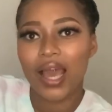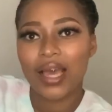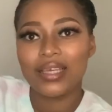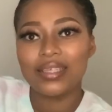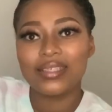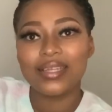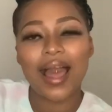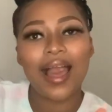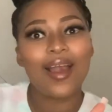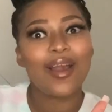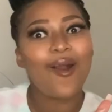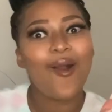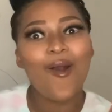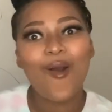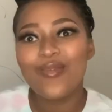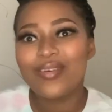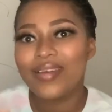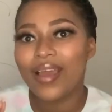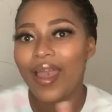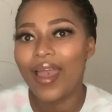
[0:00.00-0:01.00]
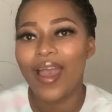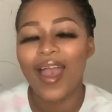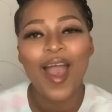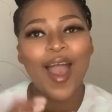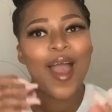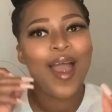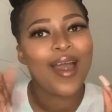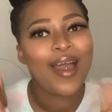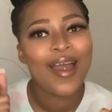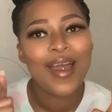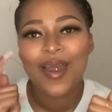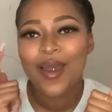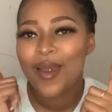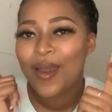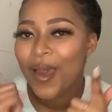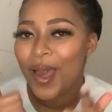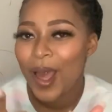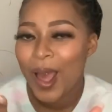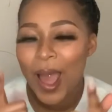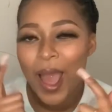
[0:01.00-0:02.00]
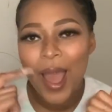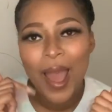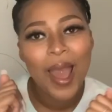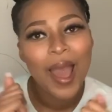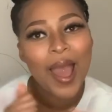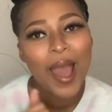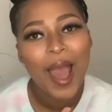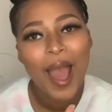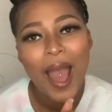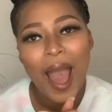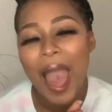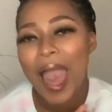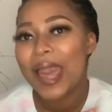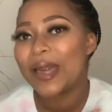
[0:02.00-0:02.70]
He's like, oh yeah, I